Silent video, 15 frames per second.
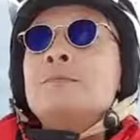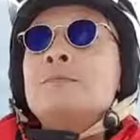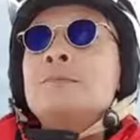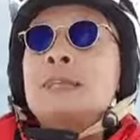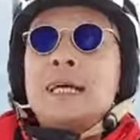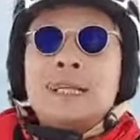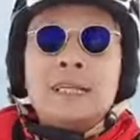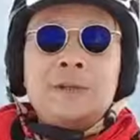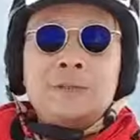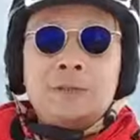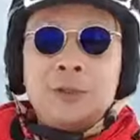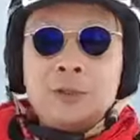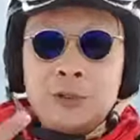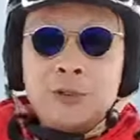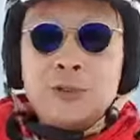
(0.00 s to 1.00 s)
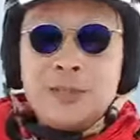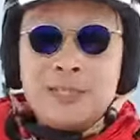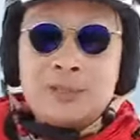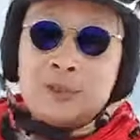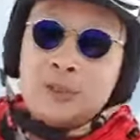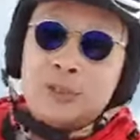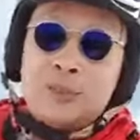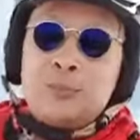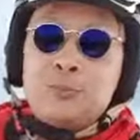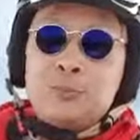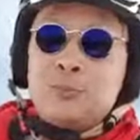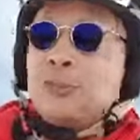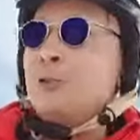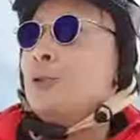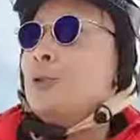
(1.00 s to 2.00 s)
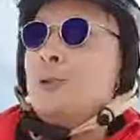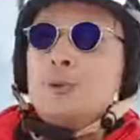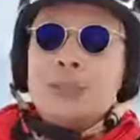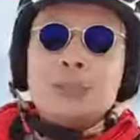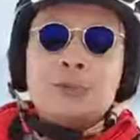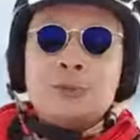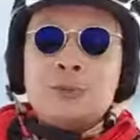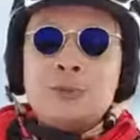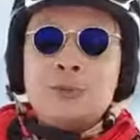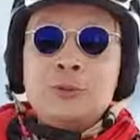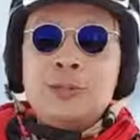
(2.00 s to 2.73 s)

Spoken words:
that if we do this, in 2